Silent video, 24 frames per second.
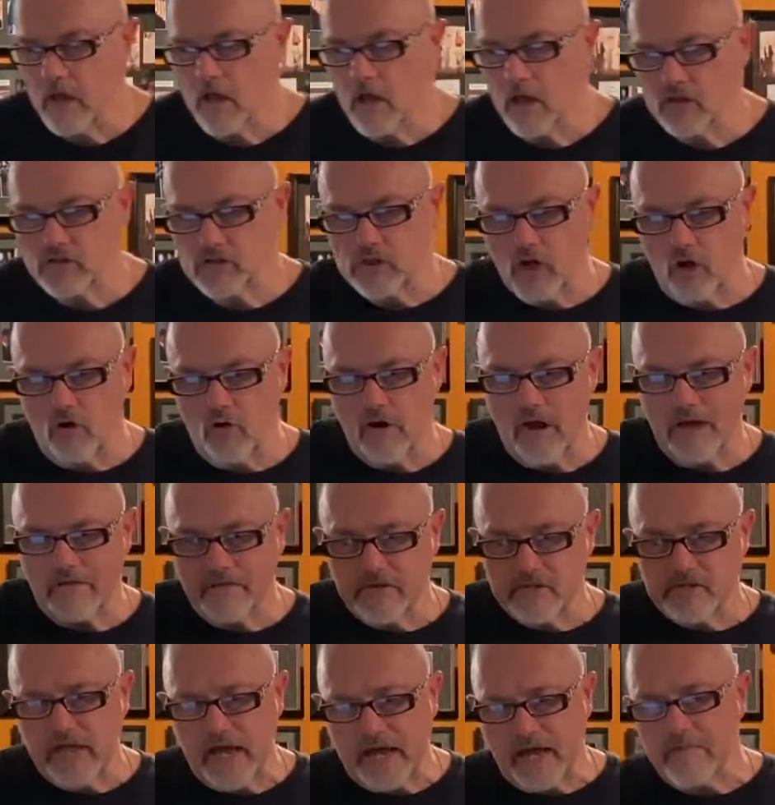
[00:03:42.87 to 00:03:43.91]
So the
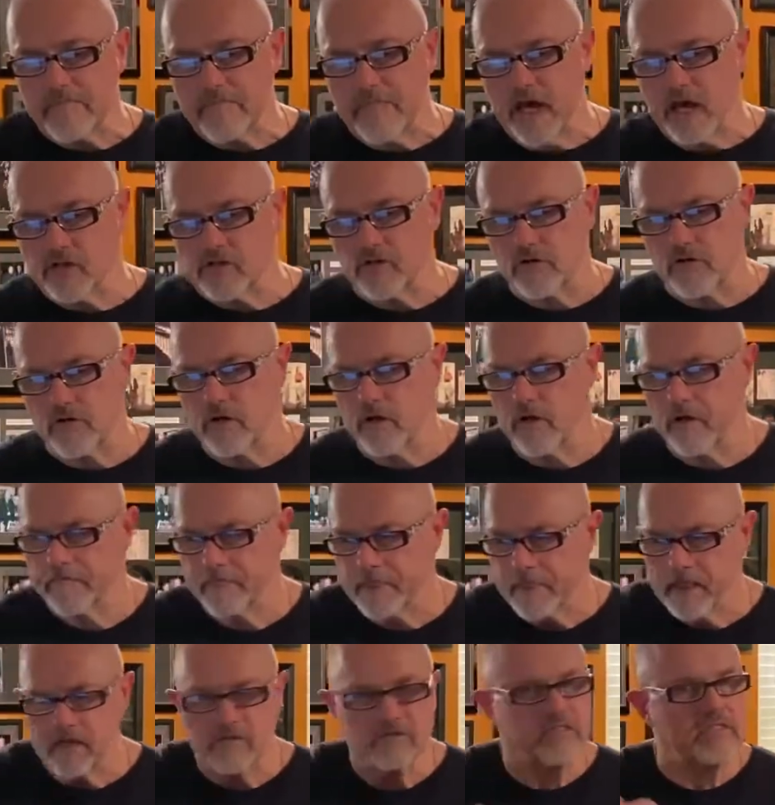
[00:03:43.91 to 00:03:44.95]
second measure,
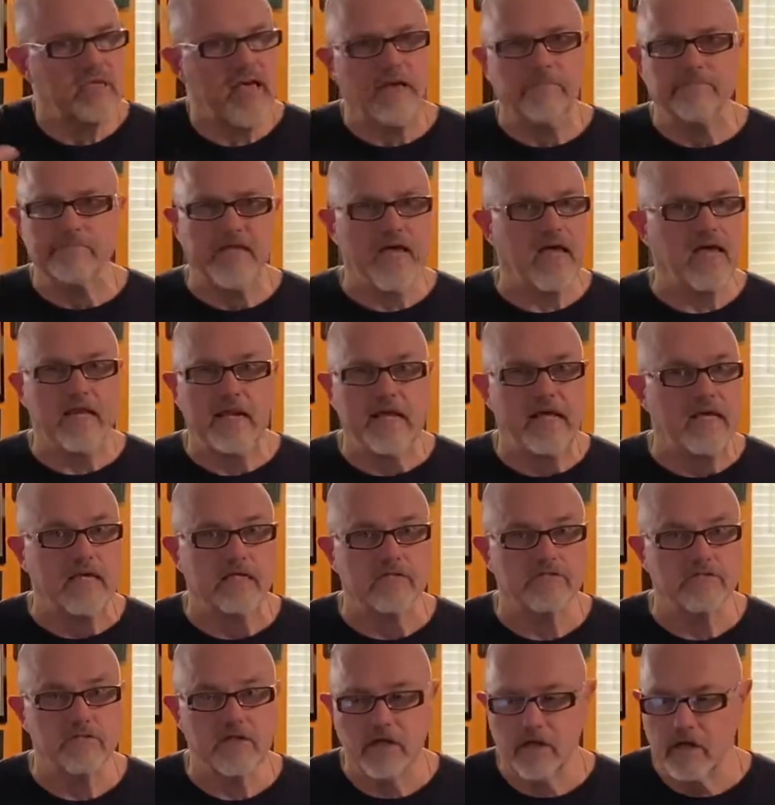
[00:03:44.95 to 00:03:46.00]
same
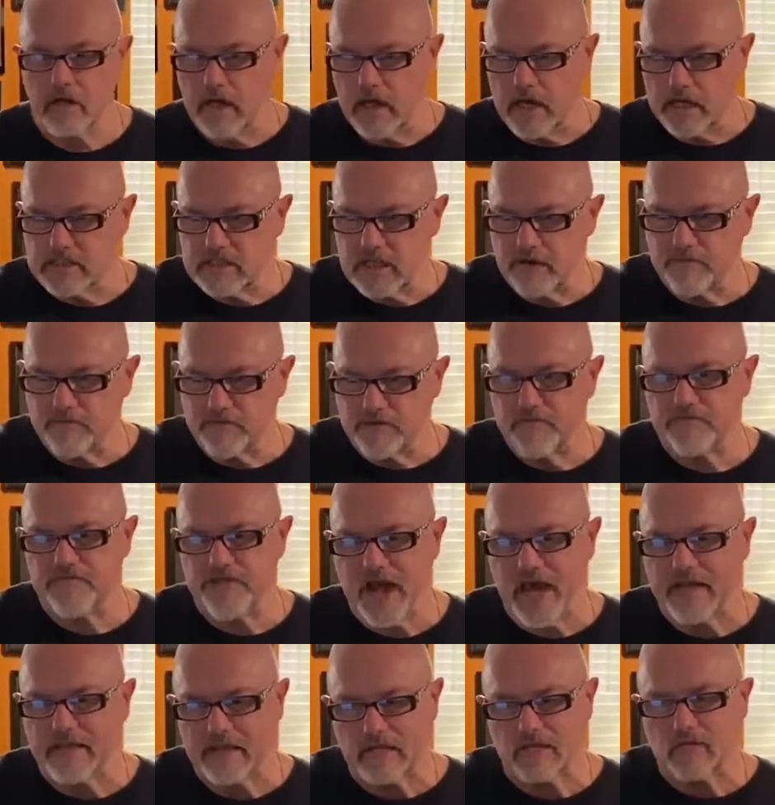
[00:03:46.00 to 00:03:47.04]
techniques, except for the
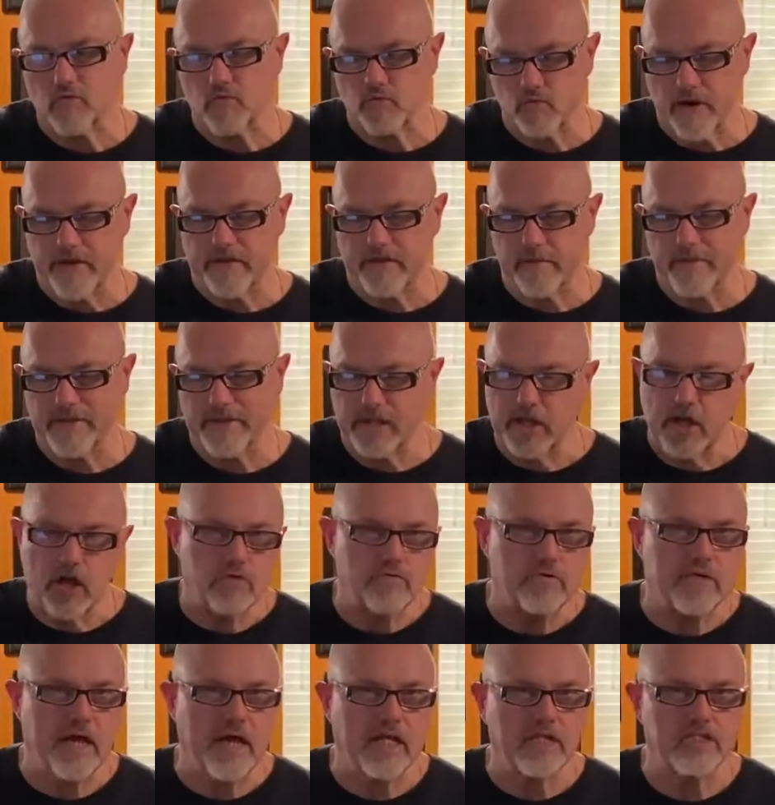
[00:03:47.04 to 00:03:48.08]
fact that the rhythm and the
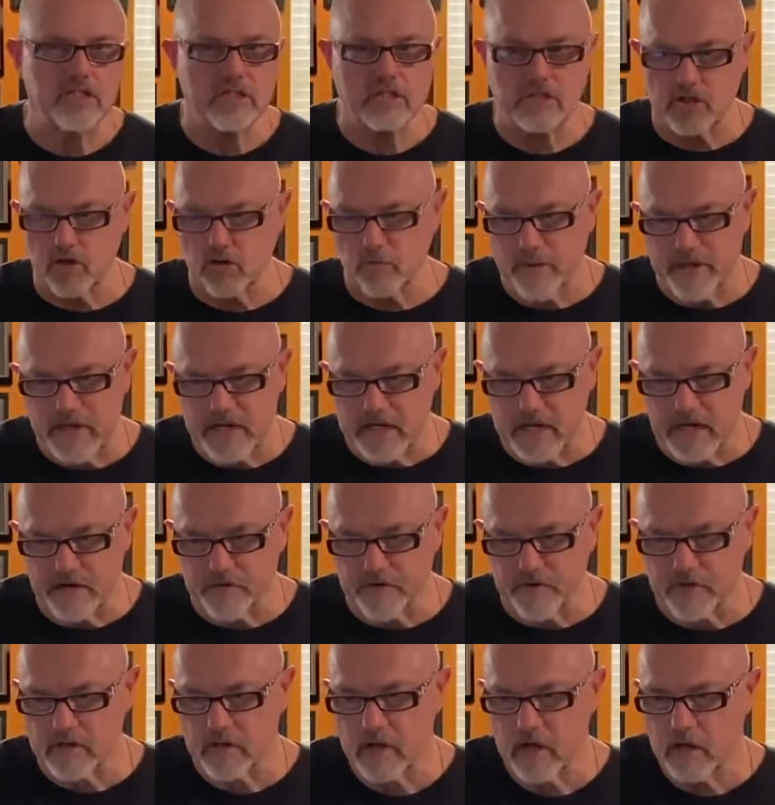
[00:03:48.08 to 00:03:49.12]
notation is a little bit
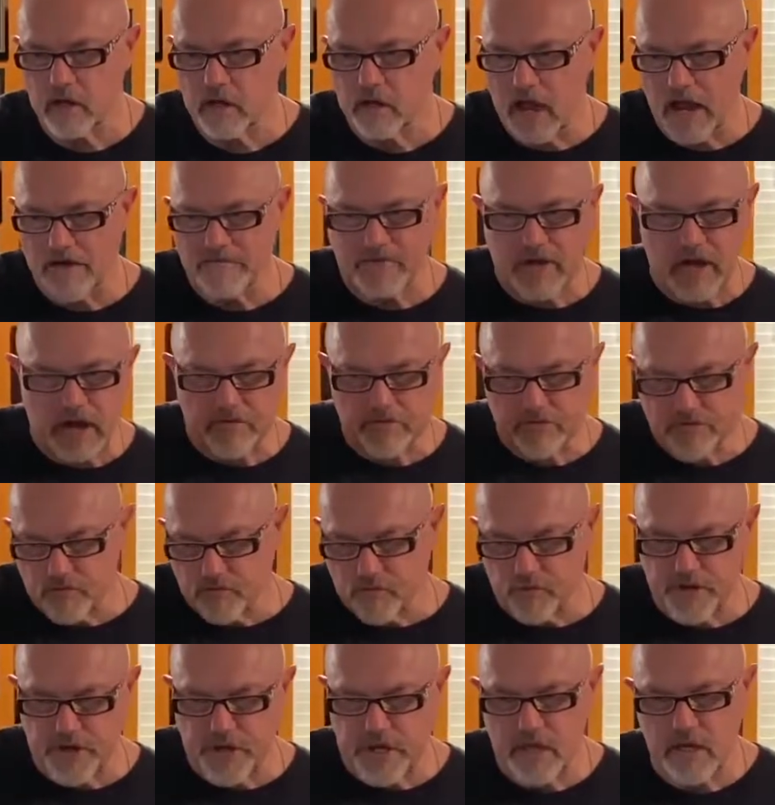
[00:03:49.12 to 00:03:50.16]
different. I've got
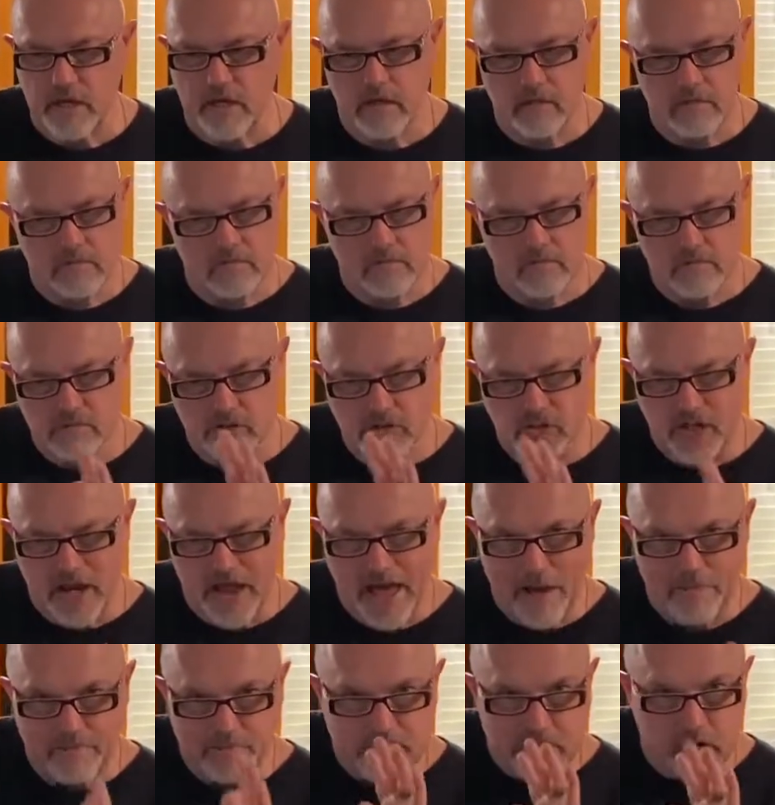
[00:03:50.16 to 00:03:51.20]
3
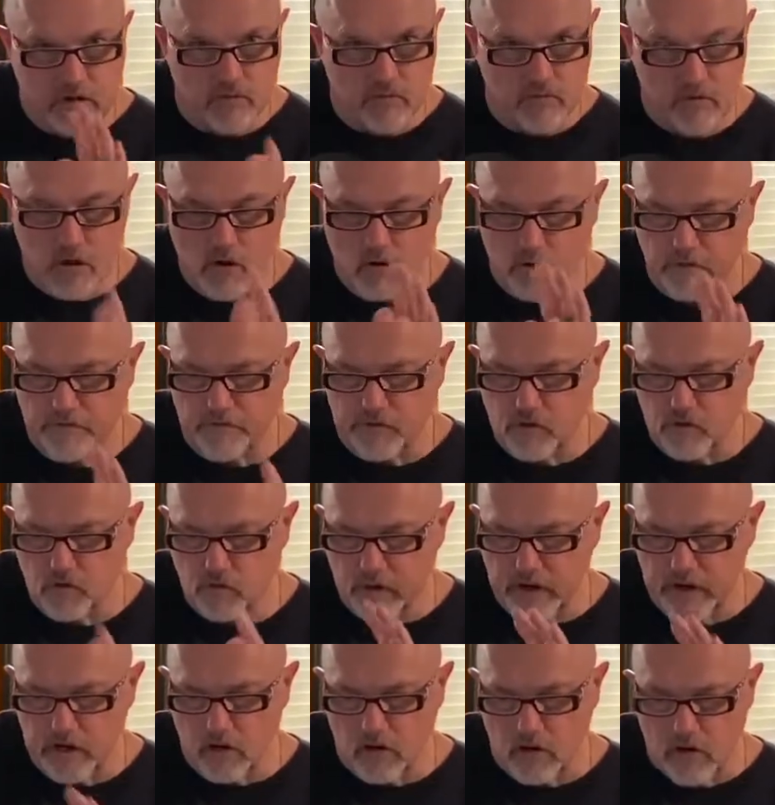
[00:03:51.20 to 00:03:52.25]
slaps in a row, if you
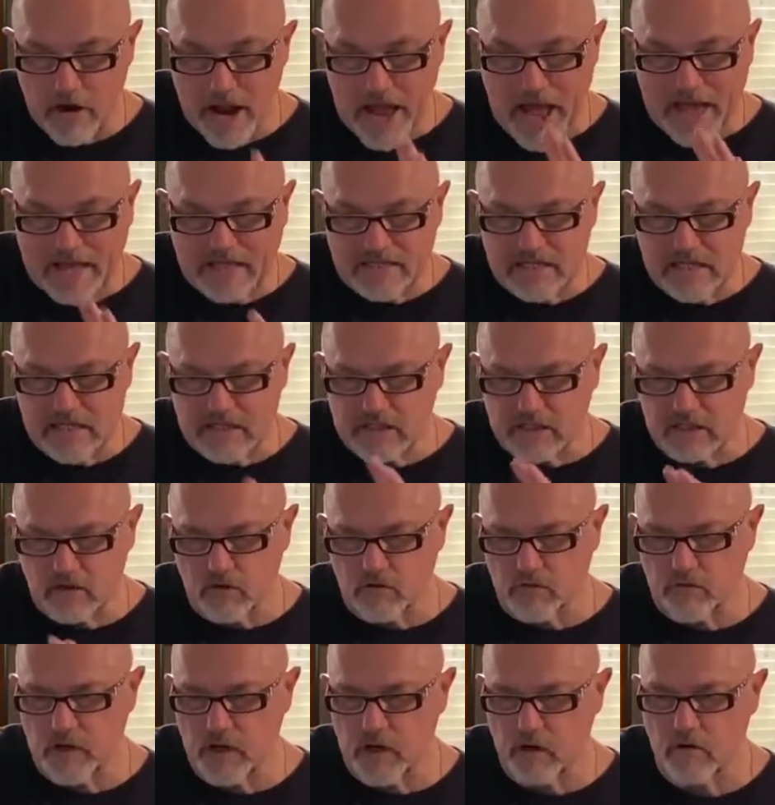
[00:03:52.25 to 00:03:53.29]
will, or accents in a
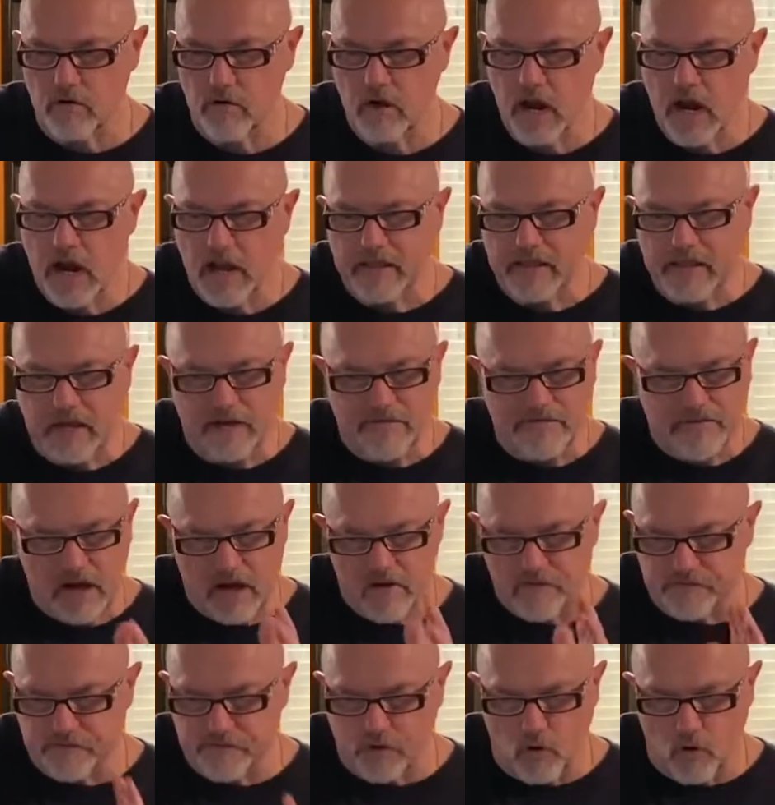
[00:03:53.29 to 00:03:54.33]
row, and then I've
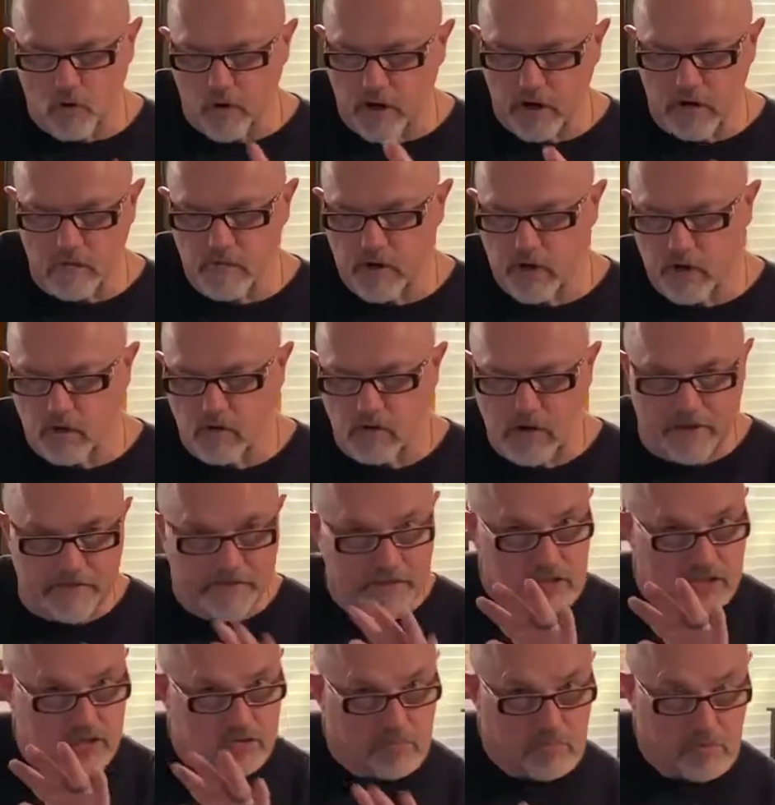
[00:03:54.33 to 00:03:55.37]
got 4 in a row, and
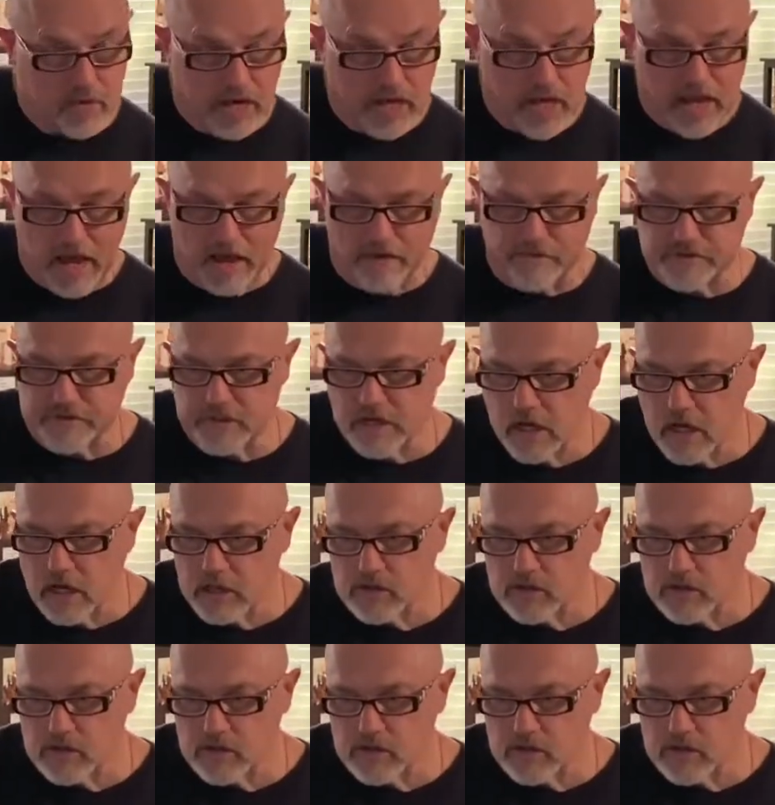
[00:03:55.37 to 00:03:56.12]
then some lefts.